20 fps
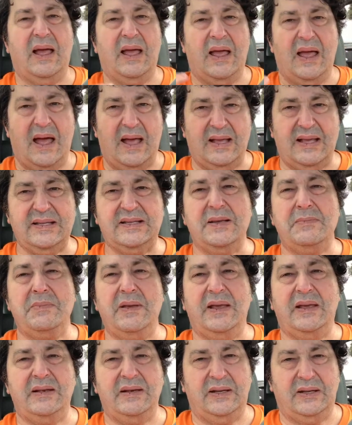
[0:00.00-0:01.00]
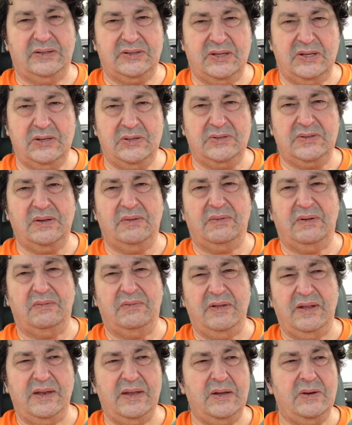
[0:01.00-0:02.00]
I guess I'm making an excuse. If the
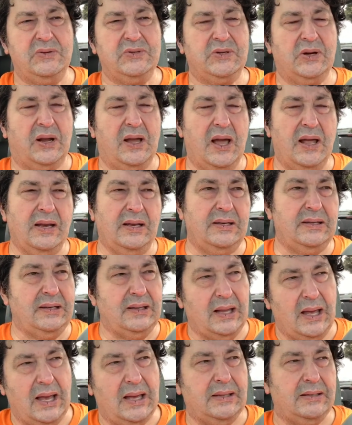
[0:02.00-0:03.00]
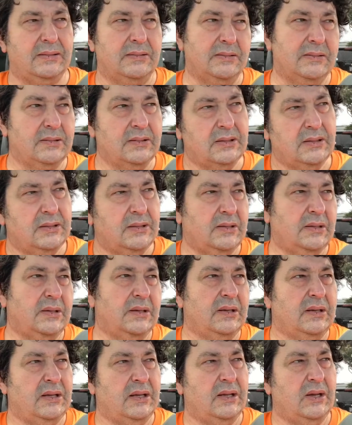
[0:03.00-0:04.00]
videos are kind of not
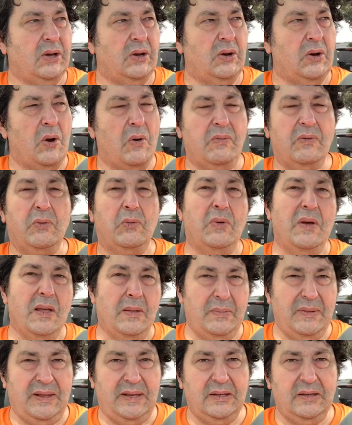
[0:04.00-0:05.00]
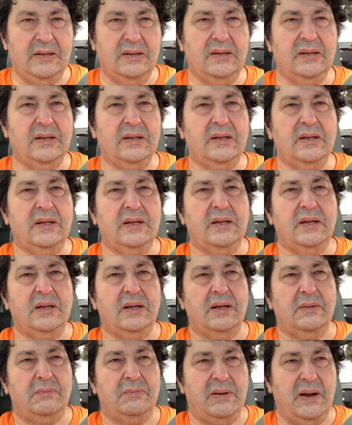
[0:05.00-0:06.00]
overwhelming,
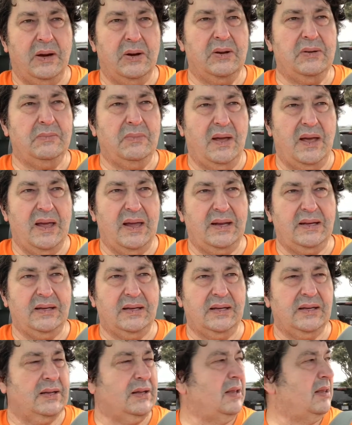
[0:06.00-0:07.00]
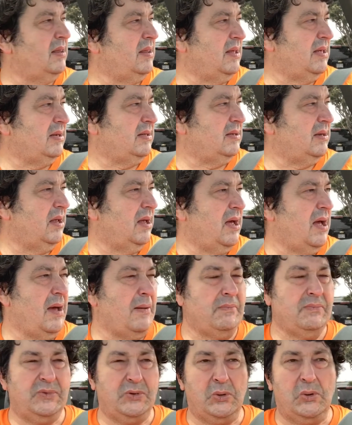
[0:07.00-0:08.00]
bear in mind that
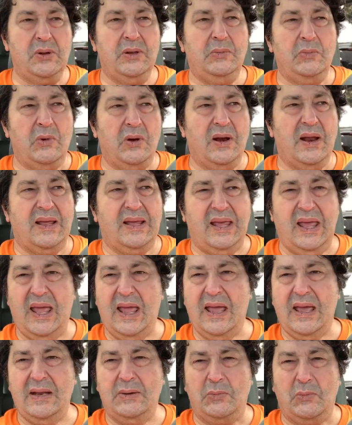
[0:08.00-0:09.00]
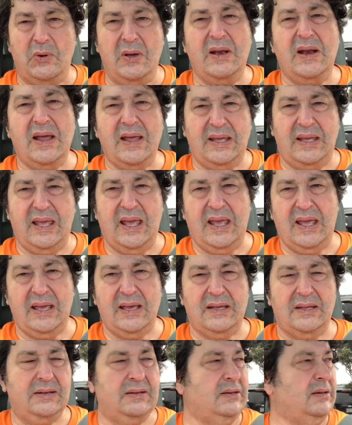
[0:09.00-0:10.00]
I'm doing what I can, when I
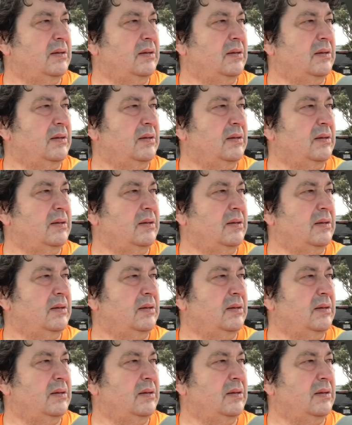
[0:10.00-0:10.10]
can,